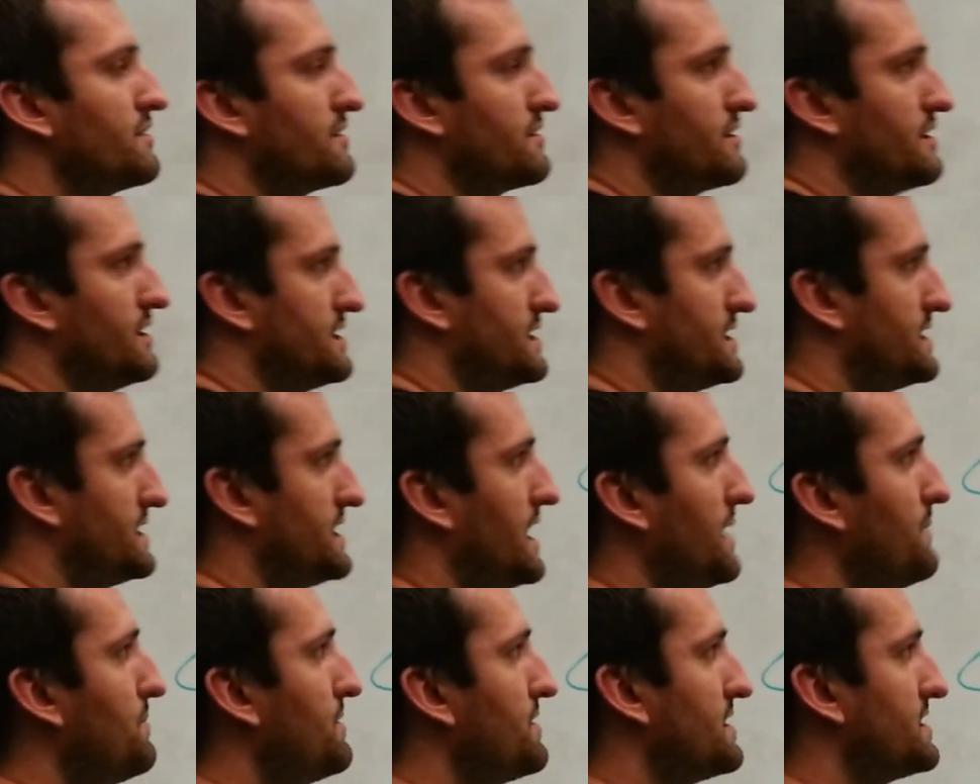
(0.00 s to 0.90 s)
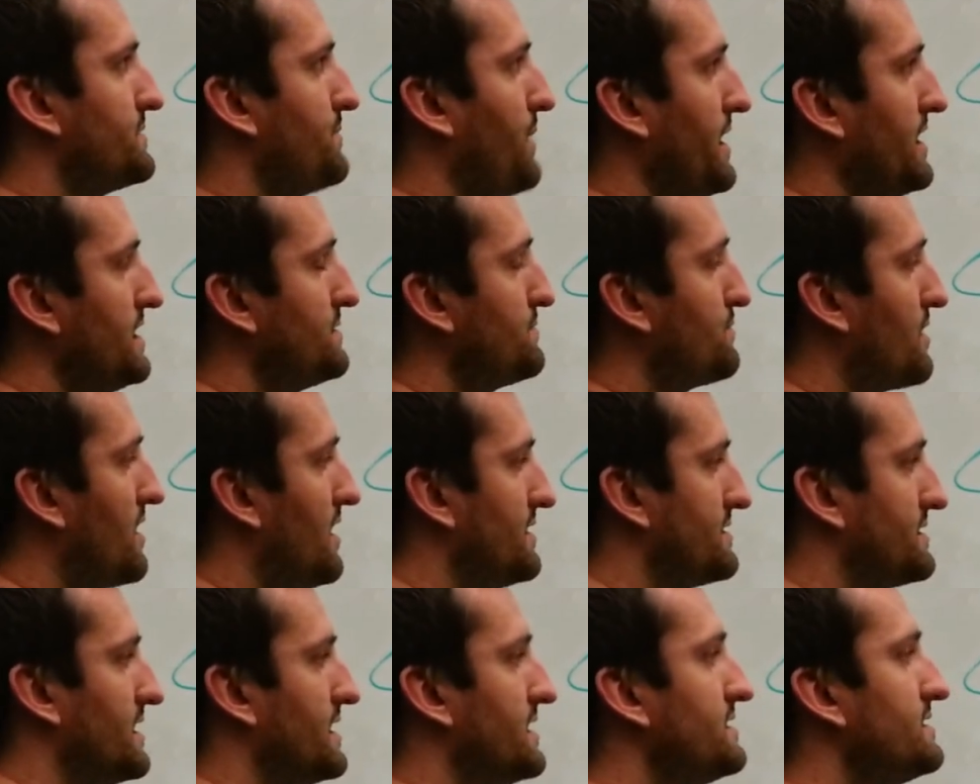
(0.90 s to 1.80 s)
the tip of the spinous
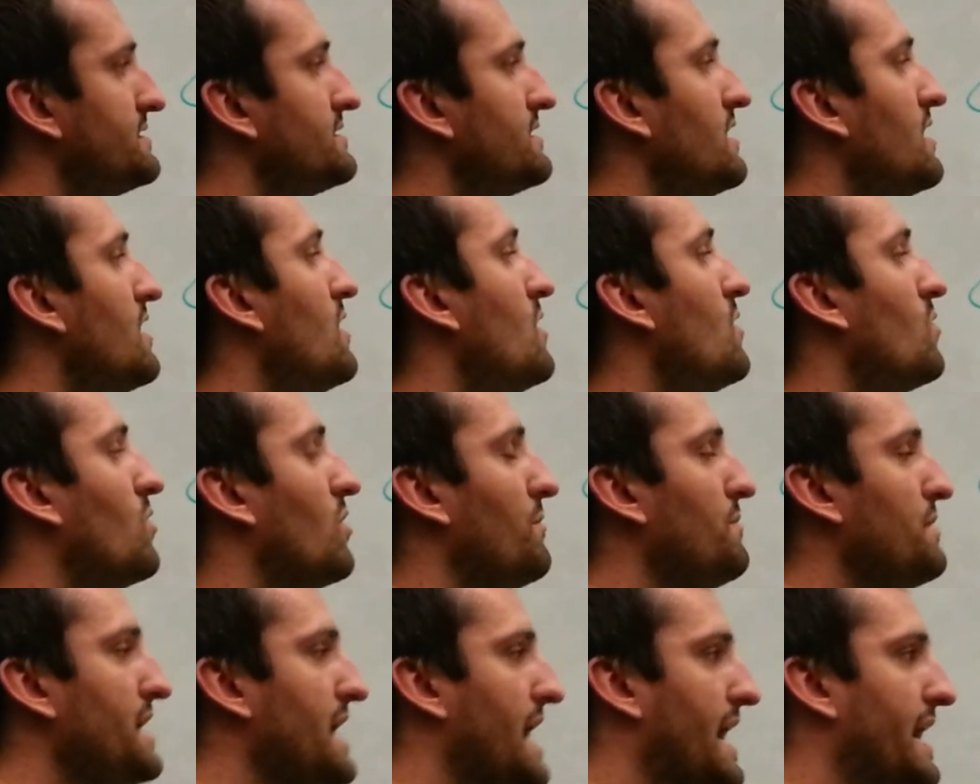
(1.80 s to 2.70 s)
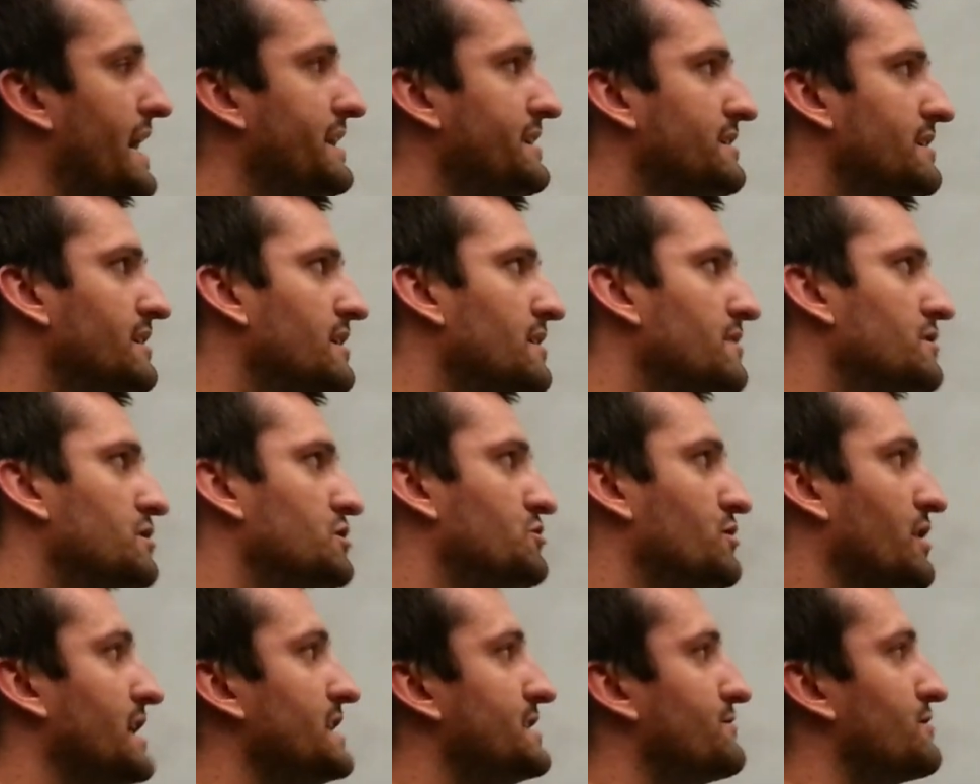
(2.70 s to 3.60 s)
process, will be at the
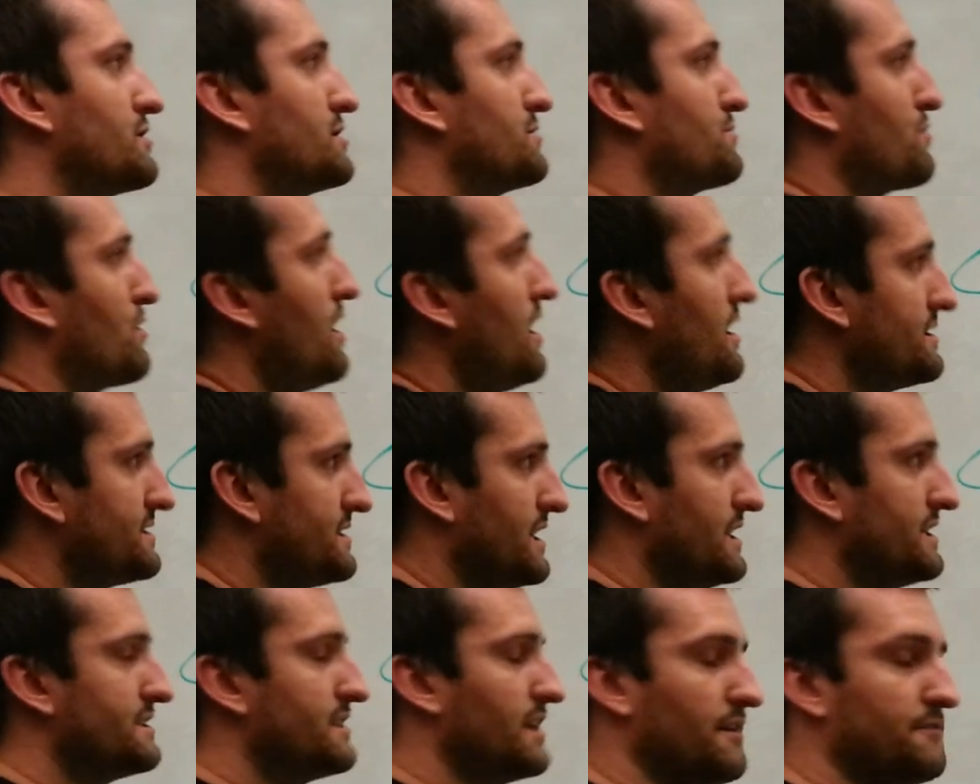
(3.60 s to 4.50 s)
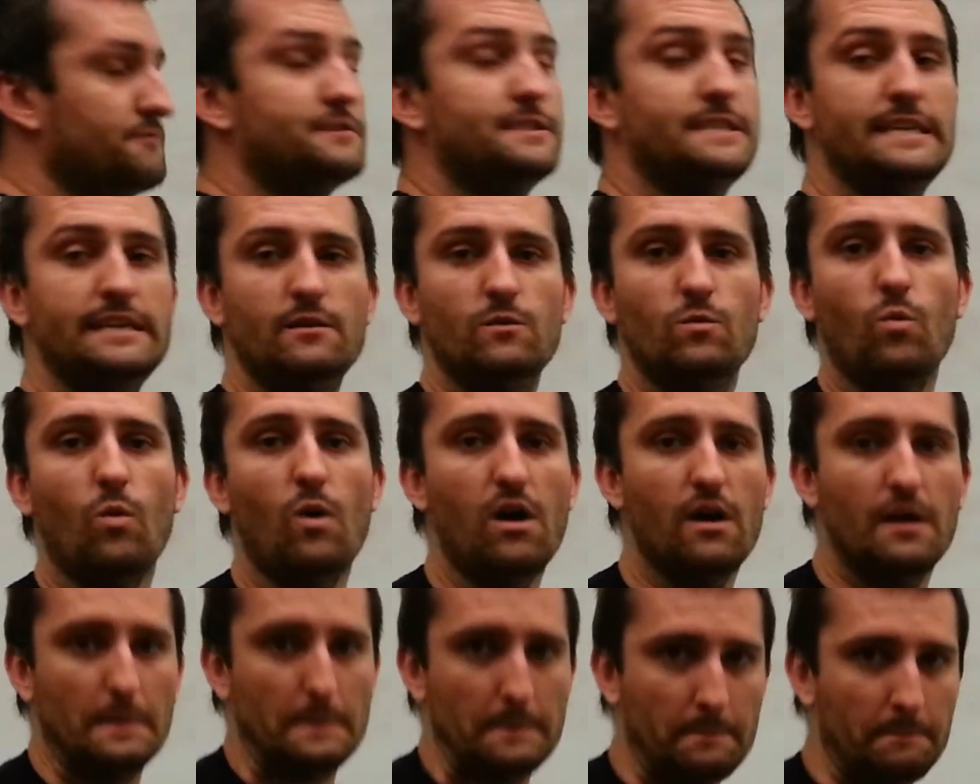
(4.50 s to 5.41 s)
transverse process of
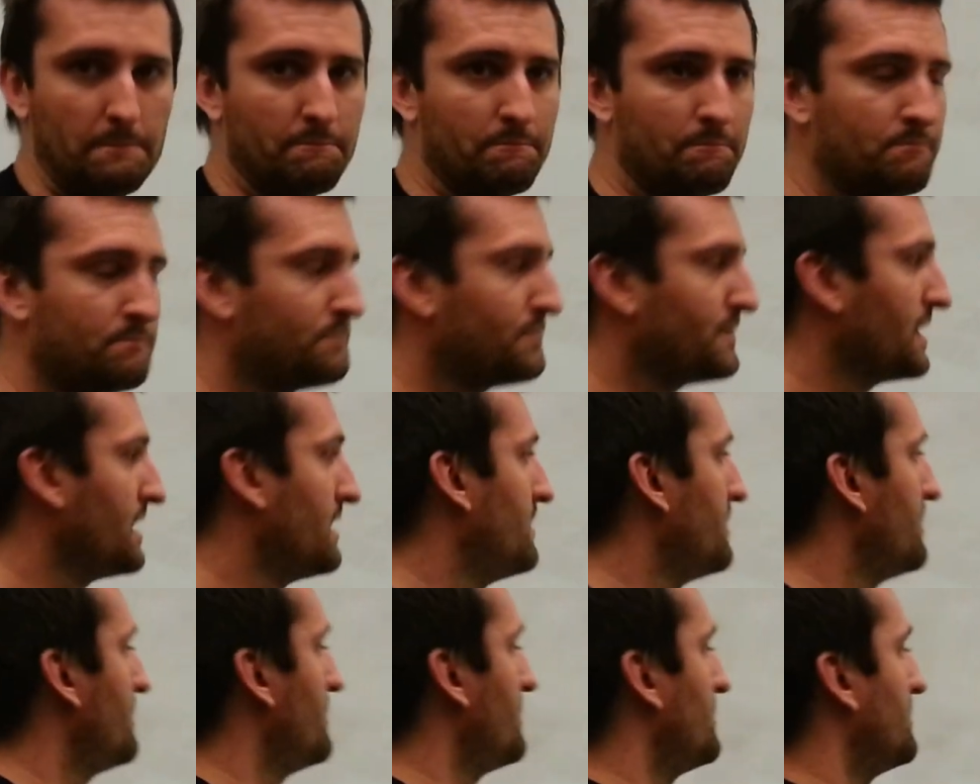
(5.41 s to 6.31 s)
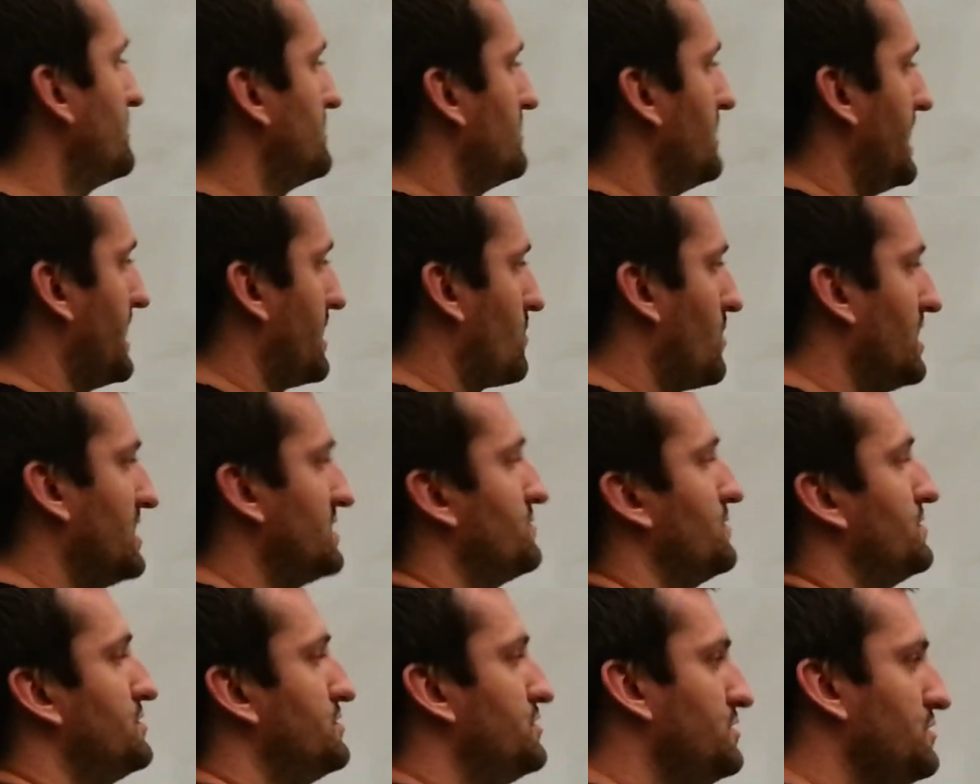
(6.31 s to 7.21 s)
T1. Likewise
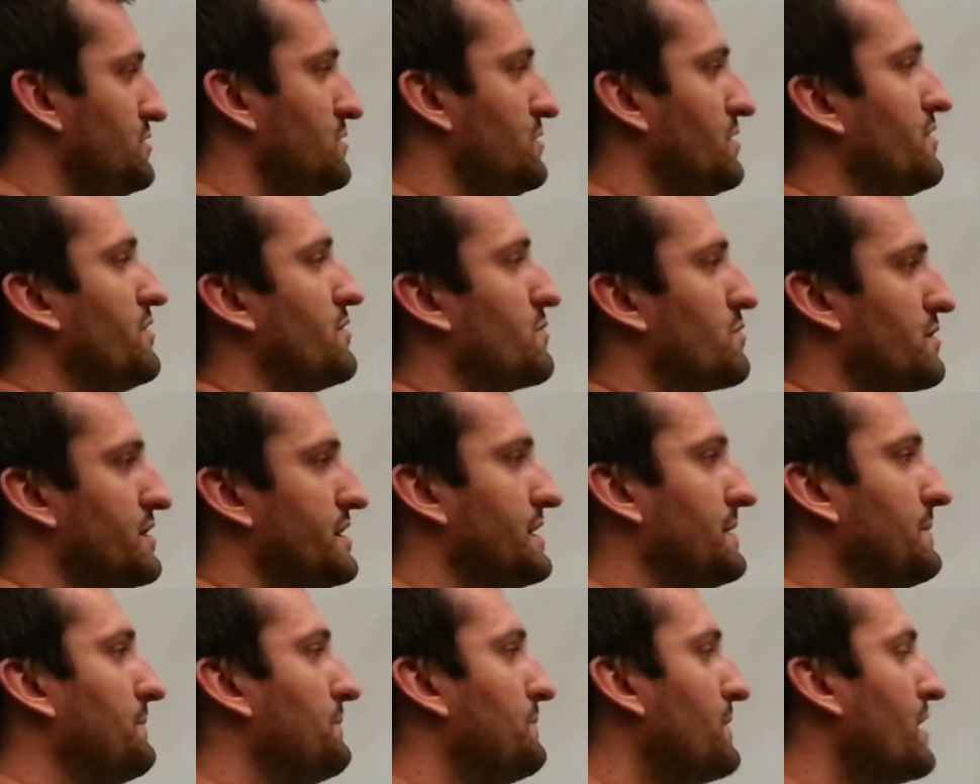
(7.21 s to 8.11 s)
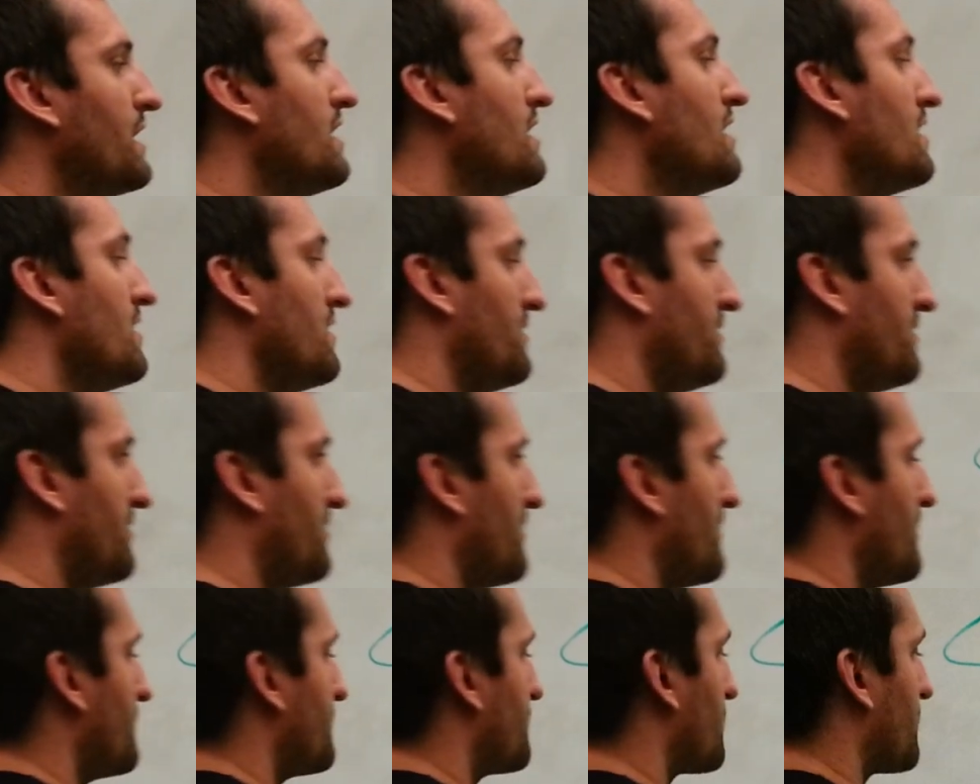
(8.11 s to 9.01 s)
of 2 and 3.
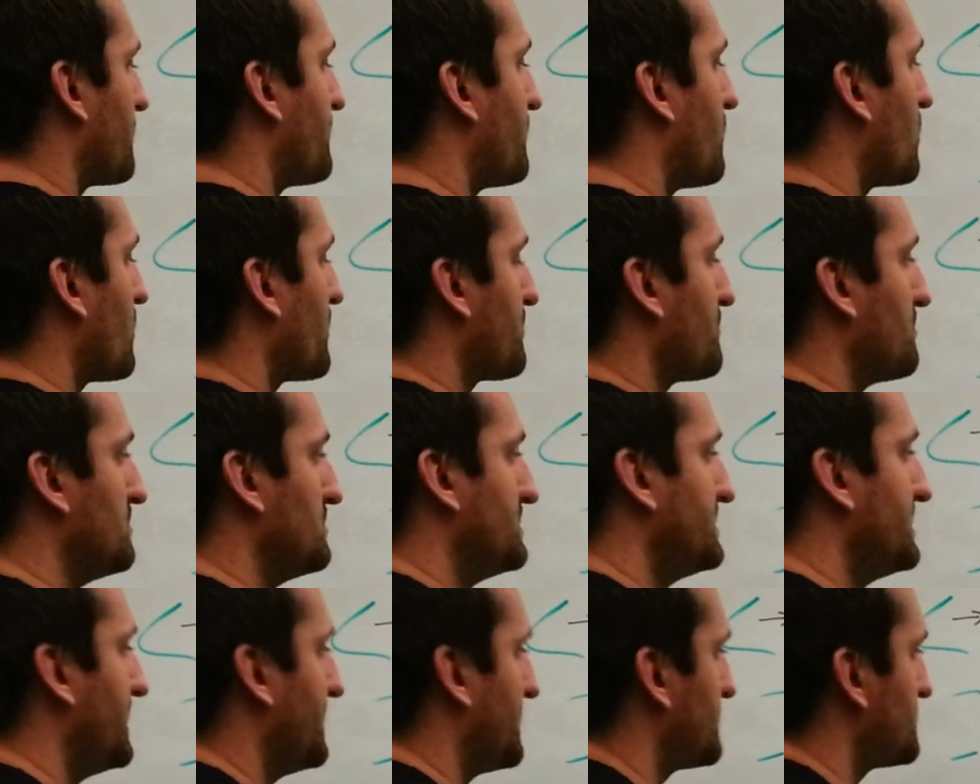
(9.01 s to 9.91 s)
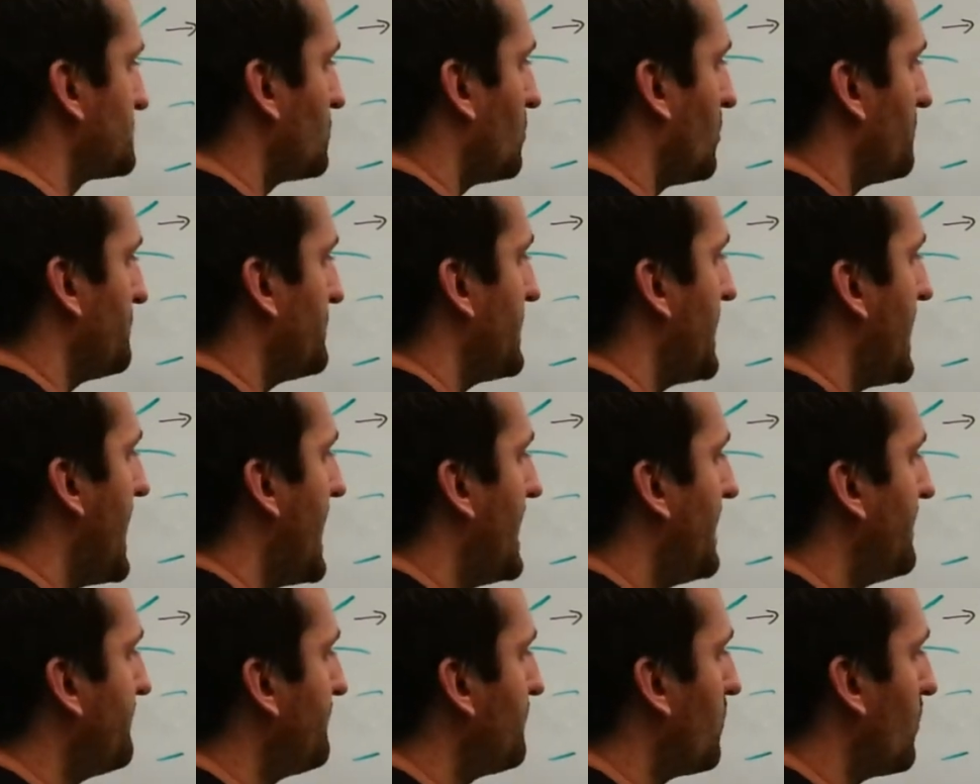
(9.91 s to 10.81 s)
For 4 through 6, we'll be
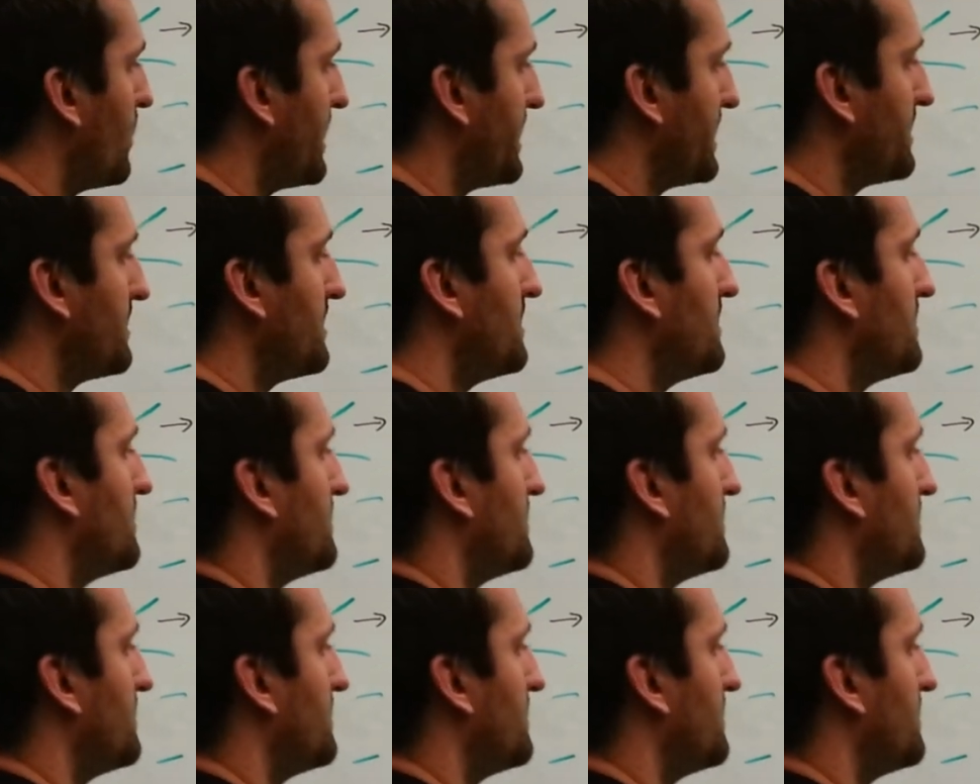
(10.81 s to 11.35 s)
halfway